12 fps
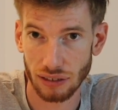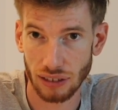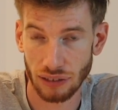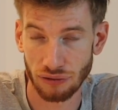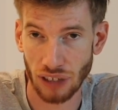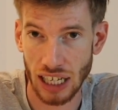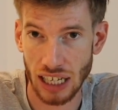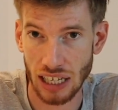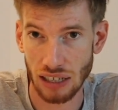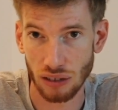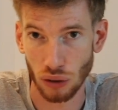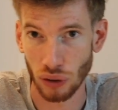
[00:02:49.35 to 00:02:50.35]

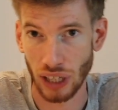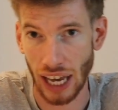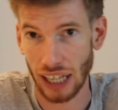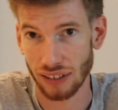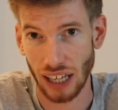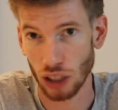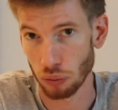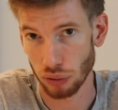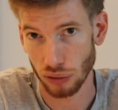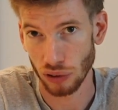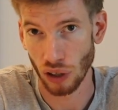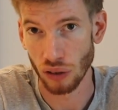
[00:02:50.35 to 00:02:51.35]
fee or the HEX help
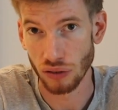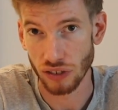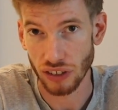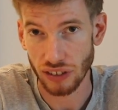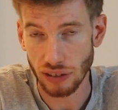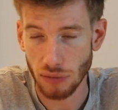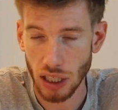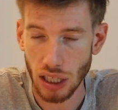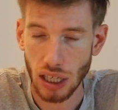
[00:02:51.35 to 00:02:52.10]
loan system.